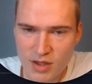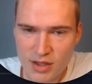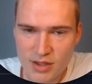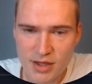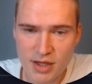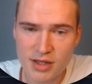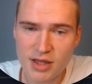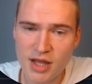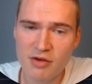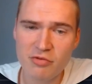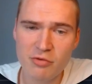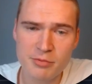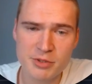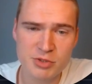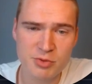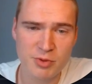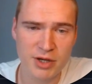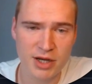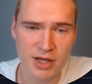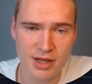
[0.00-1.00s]
that level
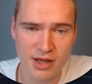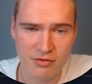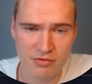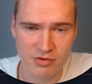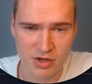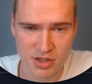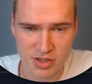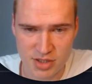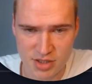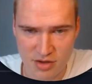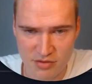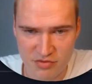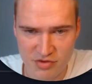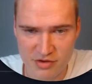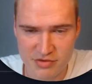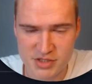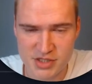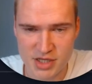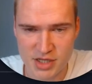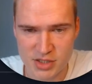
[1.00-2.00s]
between
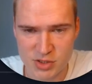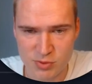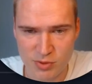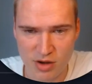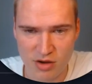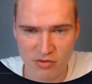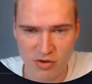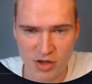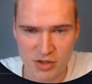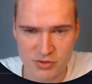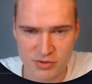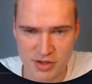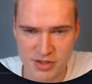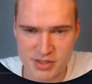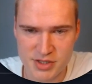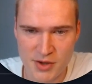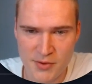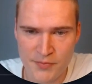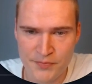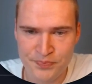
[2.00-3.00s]
1150 and
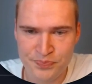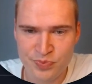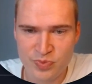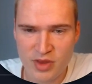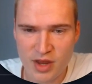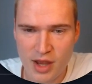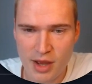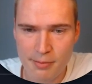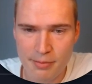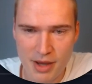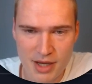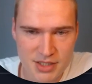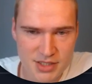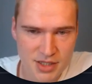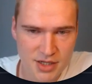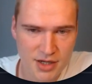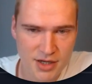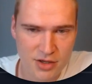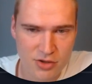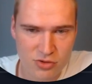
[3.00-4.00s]
1200 and
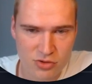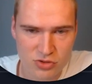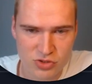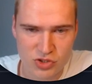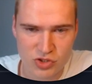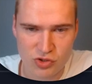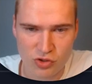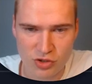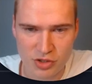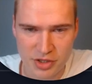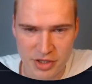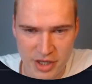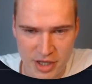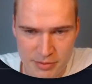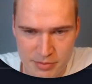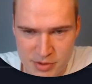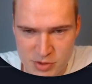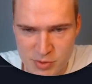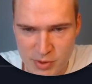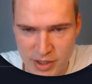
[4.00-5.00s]
basically
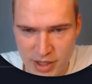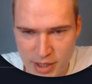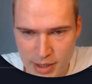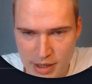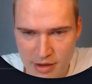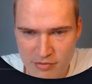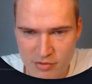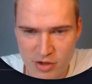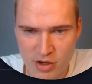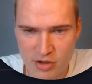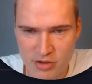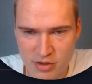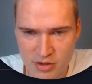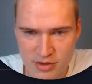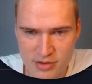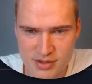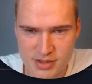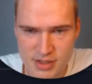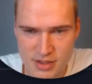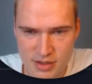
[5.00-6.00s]
consolidate between
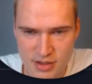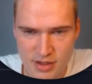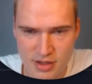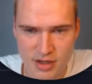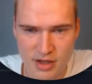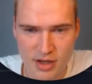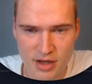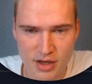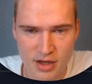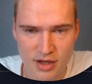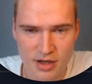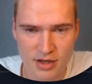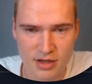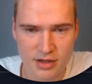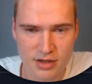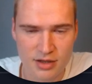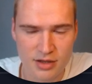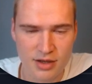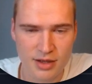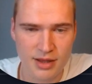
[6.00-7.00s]
1100 uh,
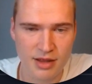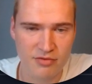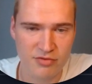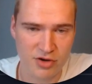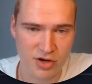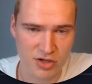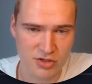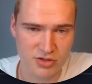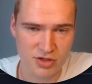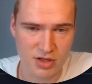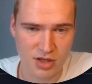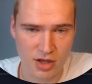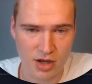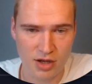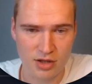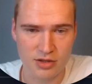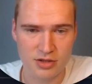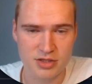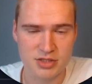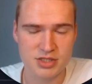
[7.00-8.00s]

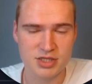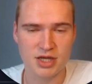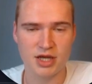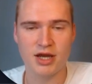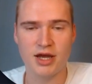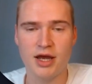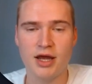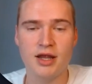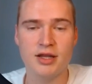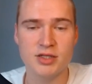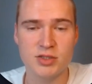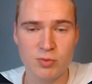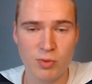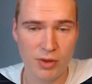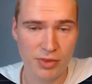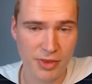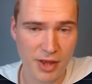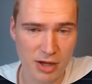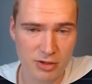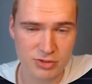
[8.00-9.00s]
$1,100 and
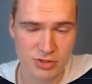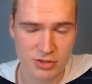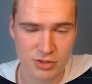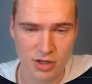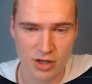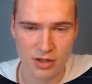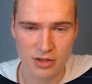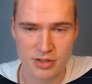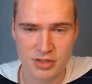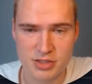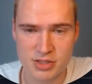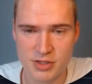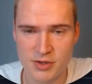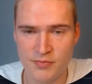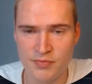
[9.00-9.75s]
$1,000.